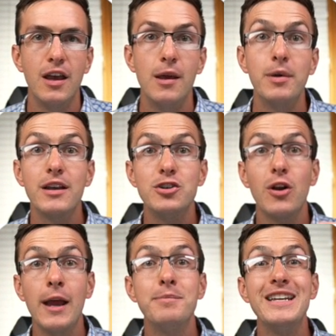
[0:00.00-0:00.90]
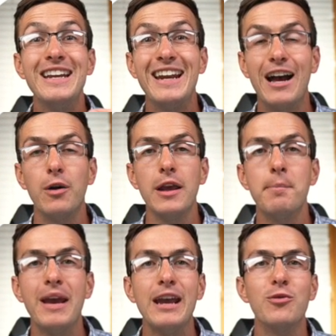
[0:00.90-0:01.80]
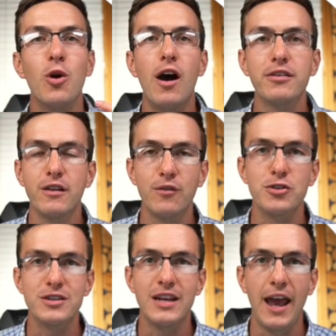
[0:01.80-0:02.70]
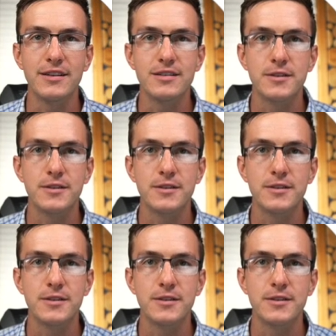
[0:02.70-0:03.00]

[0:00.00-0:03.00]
because you're emptying it out and paying Roth conversion taxes.